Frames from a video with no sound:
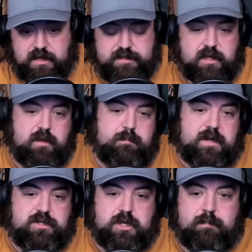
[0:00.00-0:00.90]
done a slightly
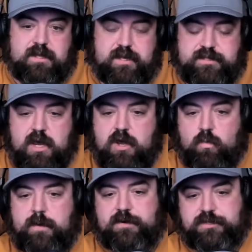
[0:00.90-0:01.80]
better job on this,
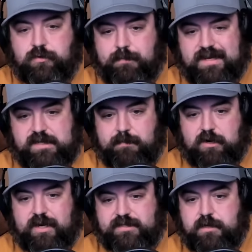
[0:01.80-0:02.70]
we were told by
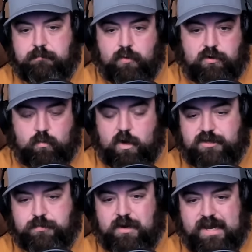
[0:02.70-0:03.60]
Democrats that border
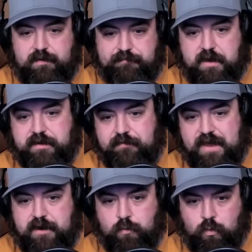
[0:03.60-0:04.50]
walls were ineffective
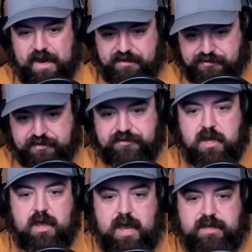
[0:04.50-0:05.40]
and racist.
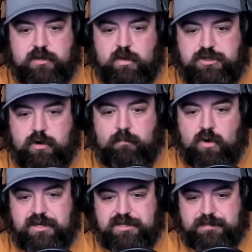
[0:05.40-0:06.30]
And so when Trump
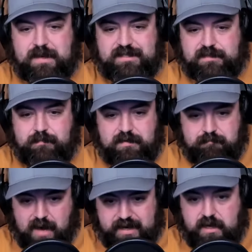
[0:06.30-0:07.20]
wanted to spend some
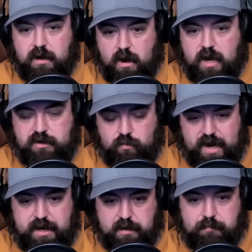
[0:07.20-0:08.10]
money on
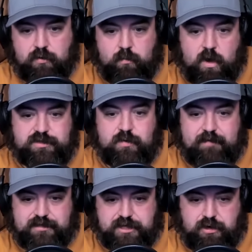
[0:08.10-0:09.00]
creating a border wall to
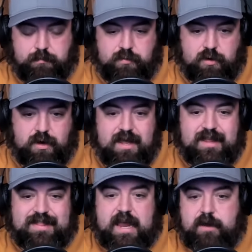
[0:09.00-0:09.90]
have a secure border,
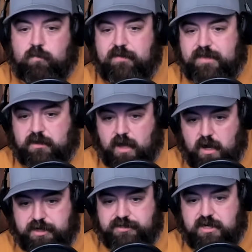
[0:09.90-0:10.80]
they had one of the
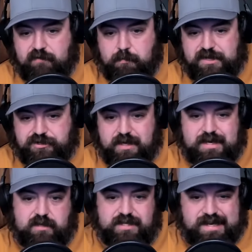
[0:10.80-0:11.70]
longest government
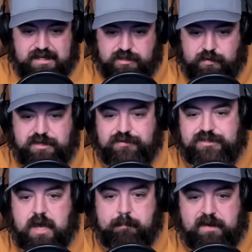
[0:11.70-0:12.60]
shutdowns in history to
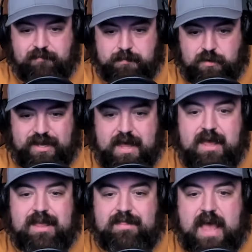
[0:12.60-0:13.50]
stop him from doing it.
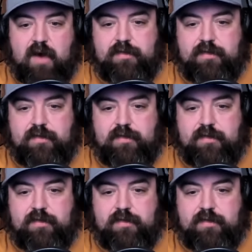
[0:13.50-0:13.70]
Now,